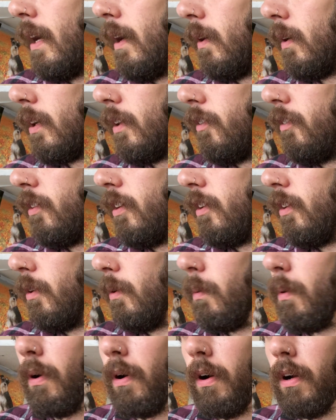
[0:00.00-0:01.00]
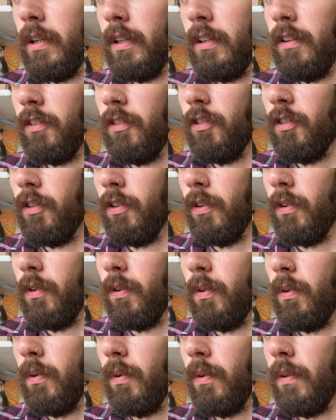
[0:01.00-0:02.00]
I'll continue on
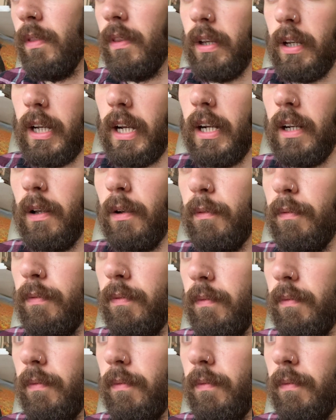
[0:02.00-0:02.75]
to the kind of,